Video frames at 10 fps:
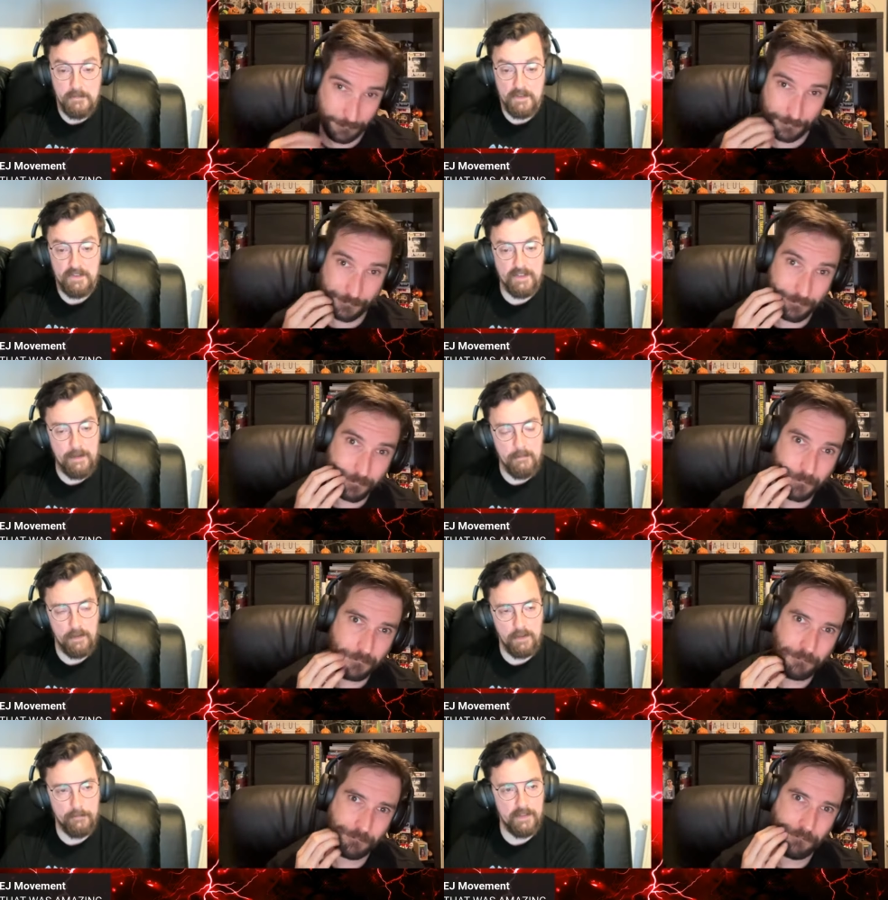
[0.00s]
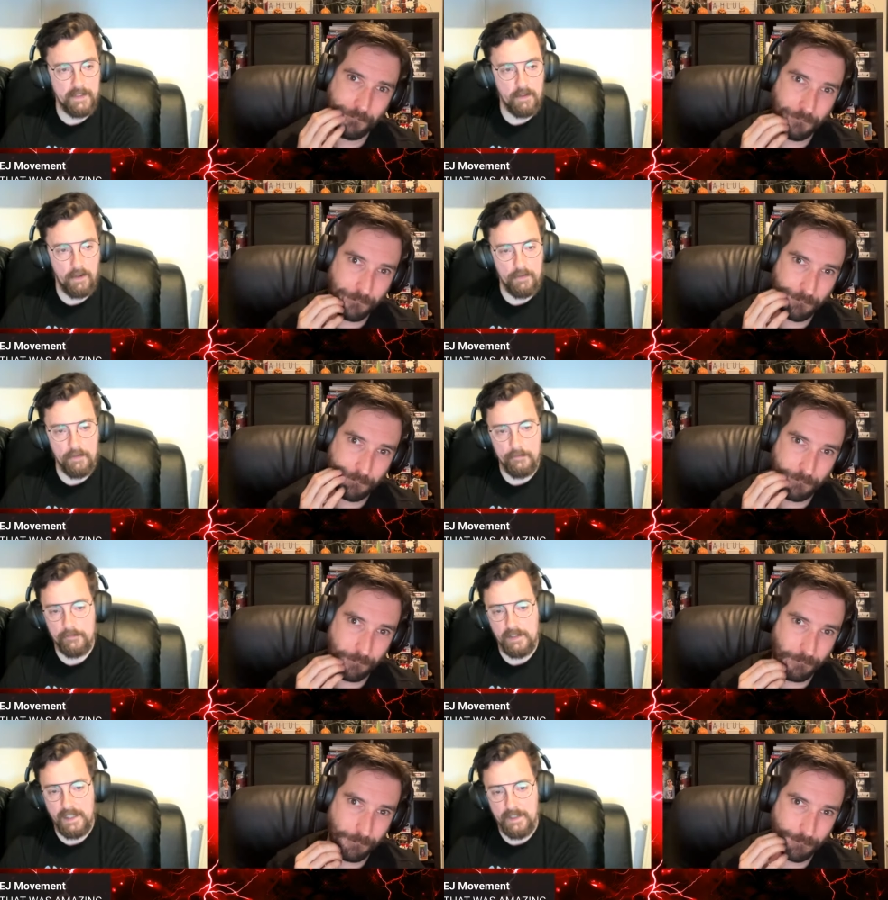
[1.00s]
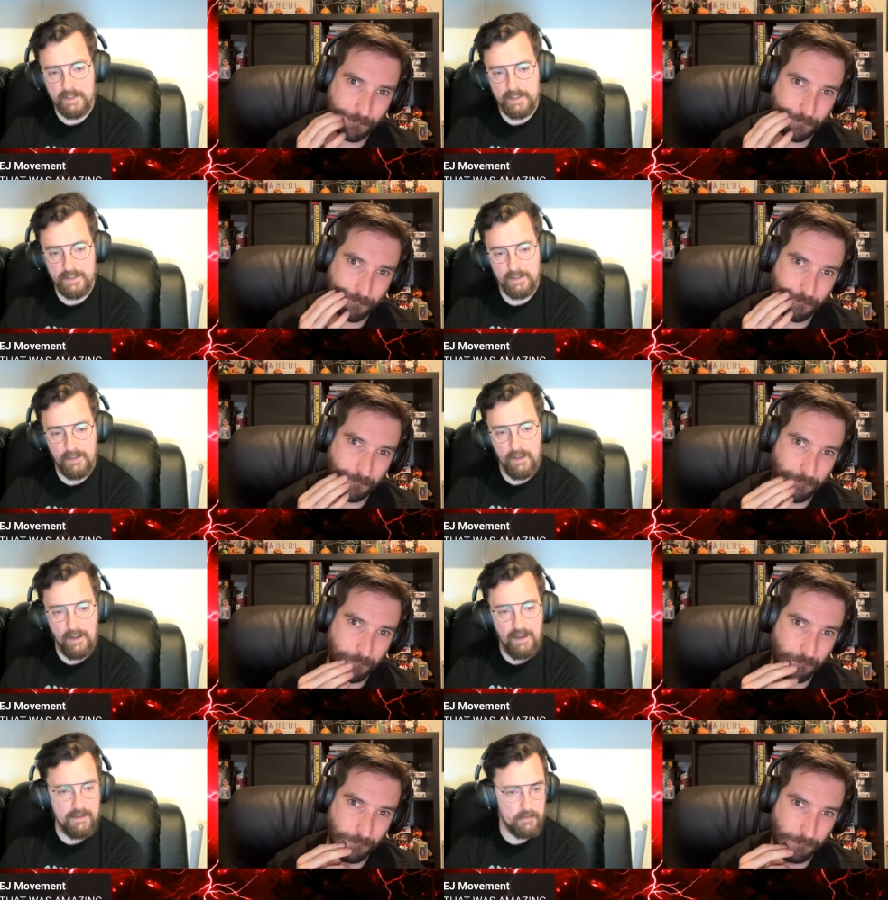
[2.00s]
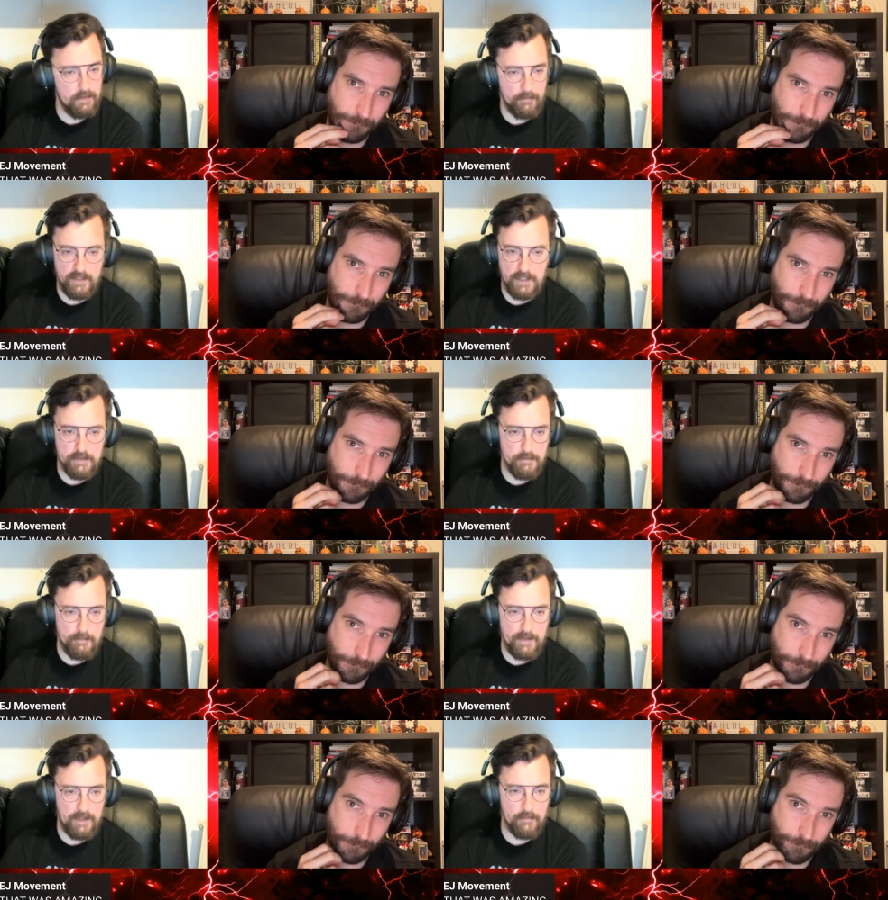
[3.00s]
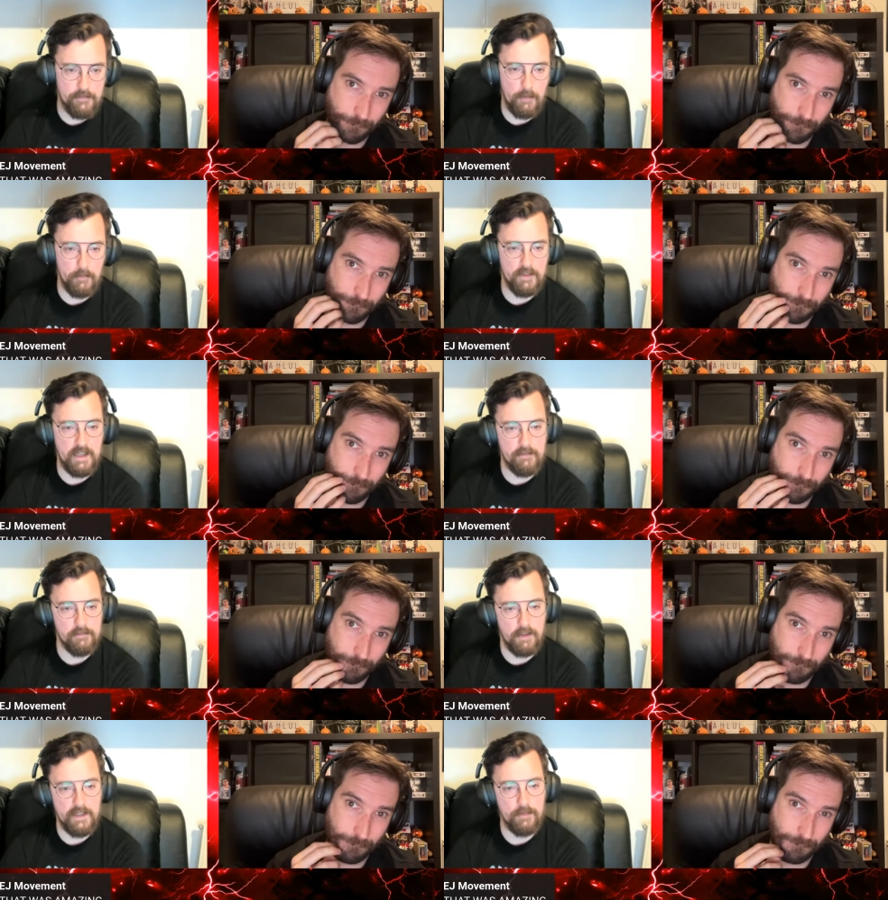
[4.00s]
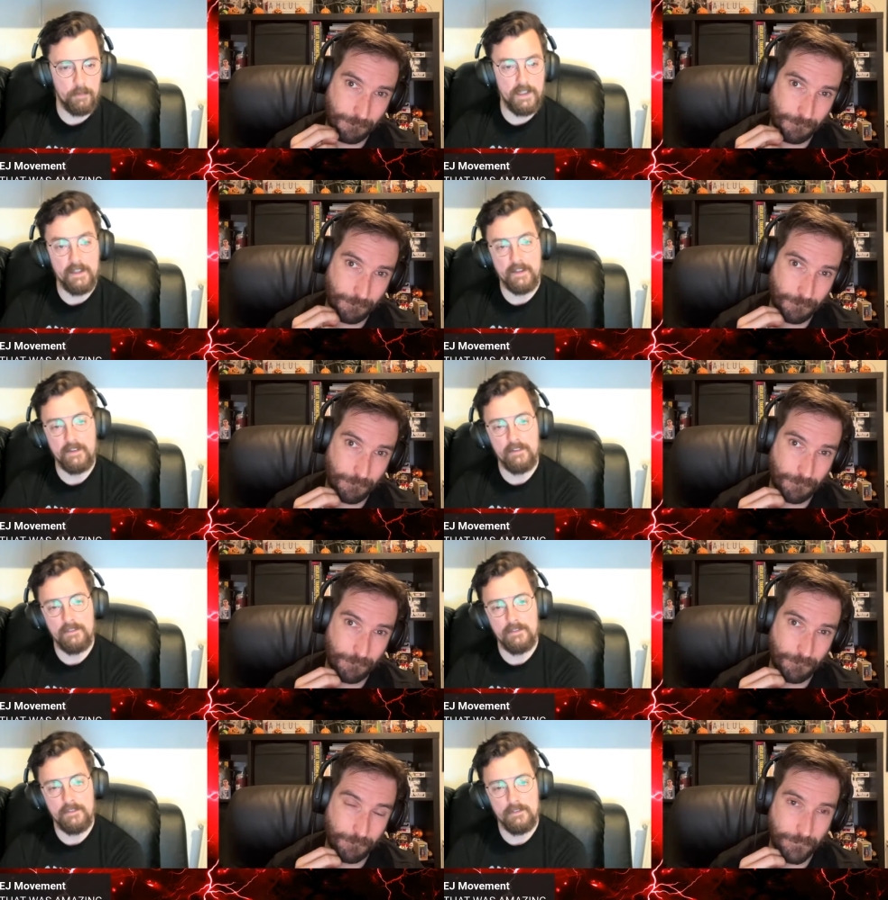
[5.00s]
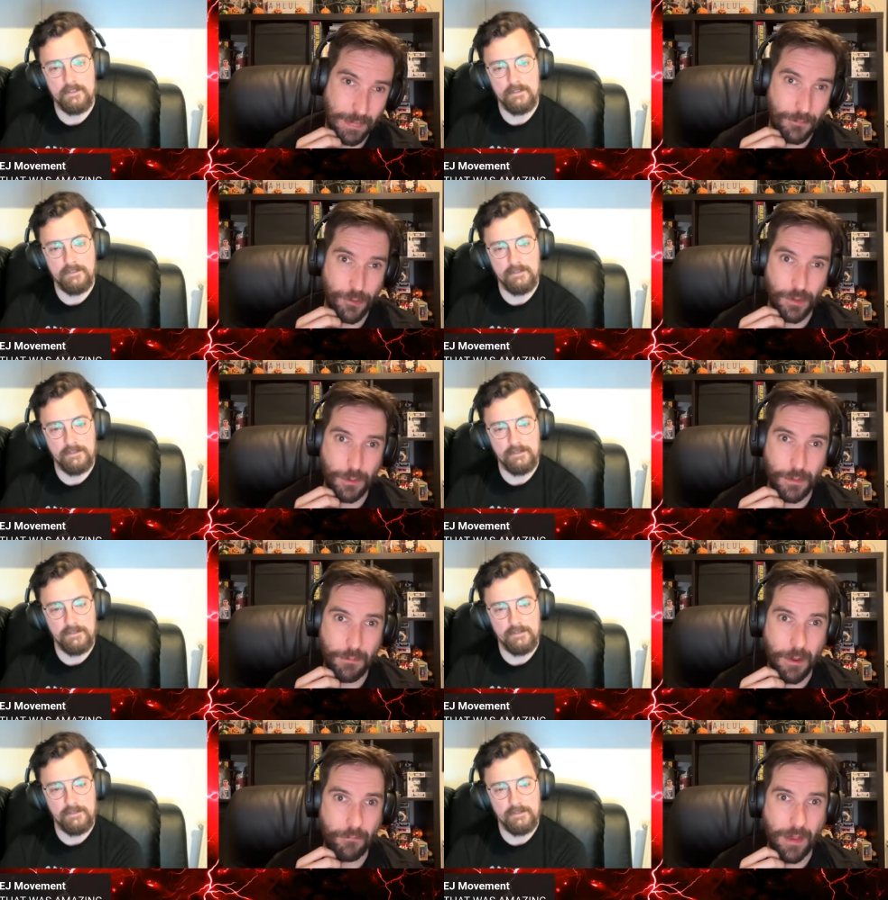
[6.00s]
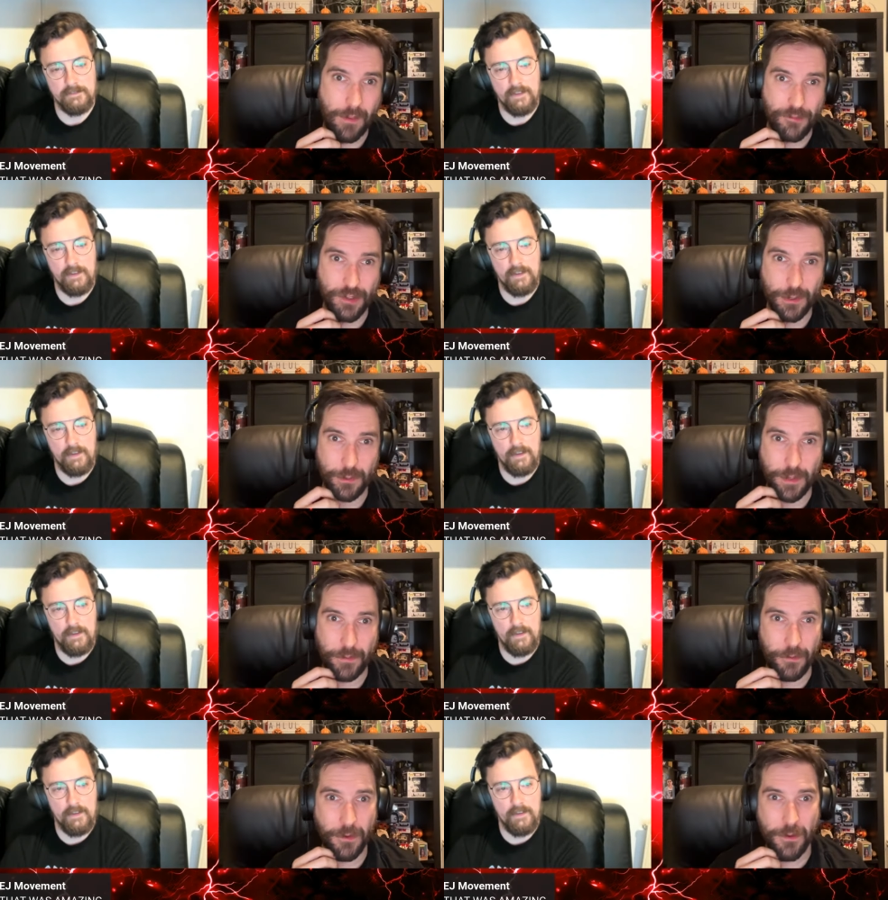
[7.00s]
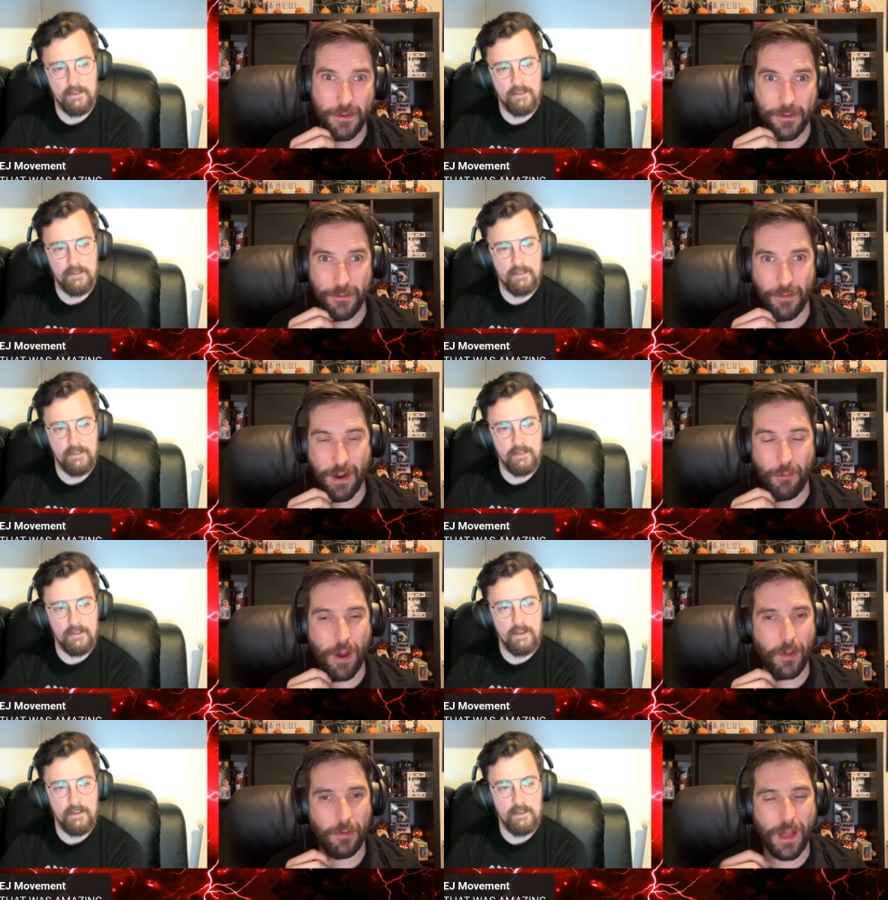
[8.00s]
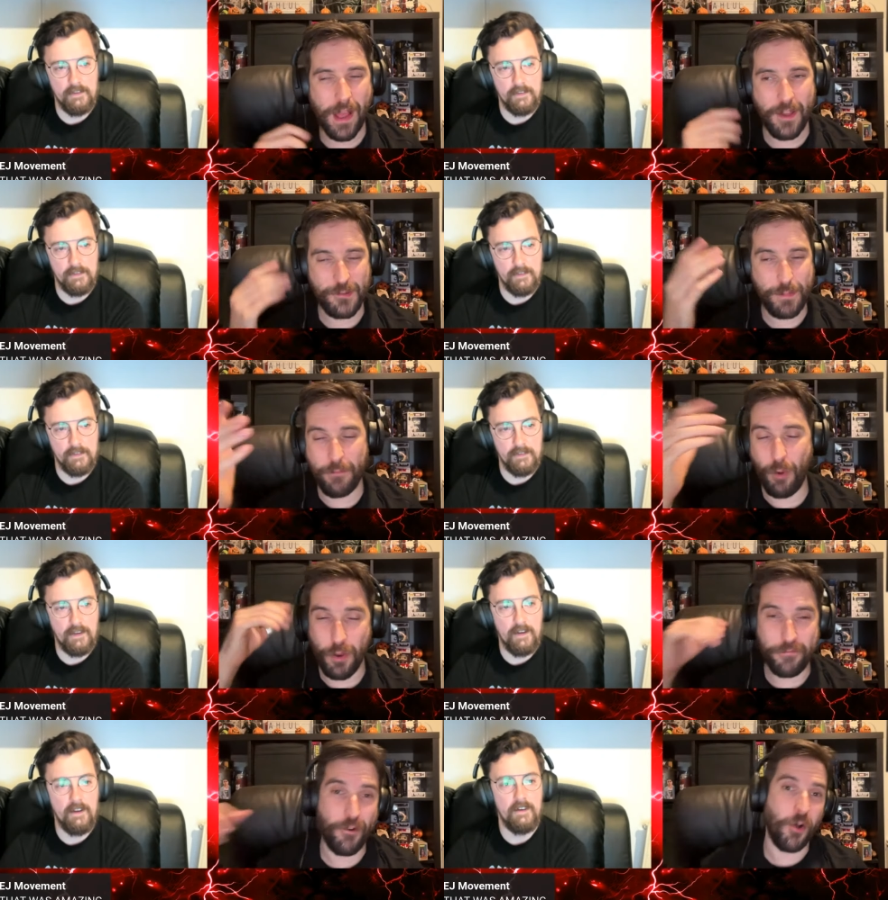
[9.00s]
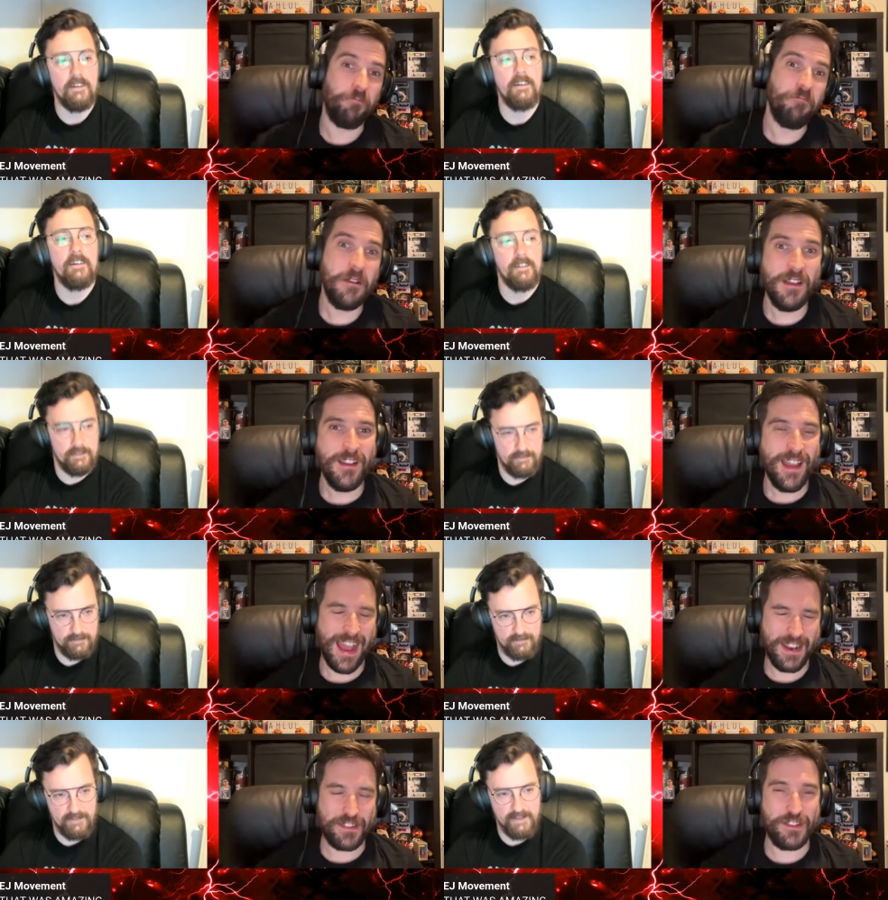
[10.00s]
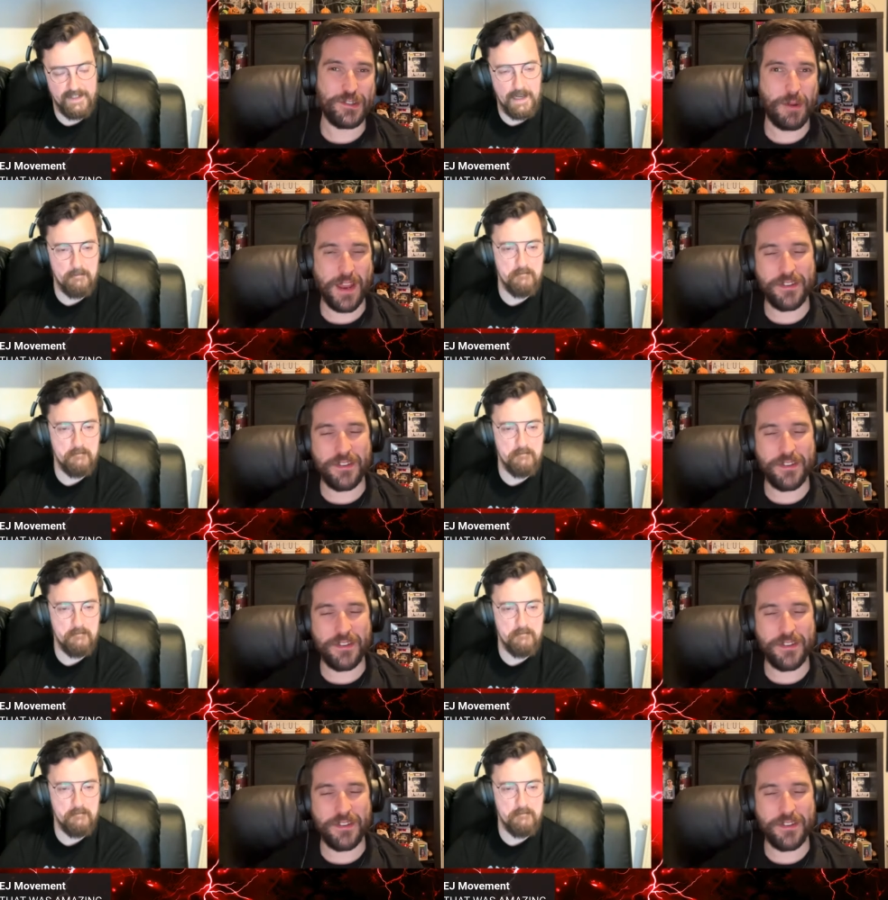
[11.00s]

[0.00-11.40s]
Speaker 1: Sam, hopefully on Friday. And hopefully, I should be back for Monday Night Raw next week.
Speaker 2: Absolutely, man. Absolutely. Right. Well, uh, it's been wonderful. Anything to add?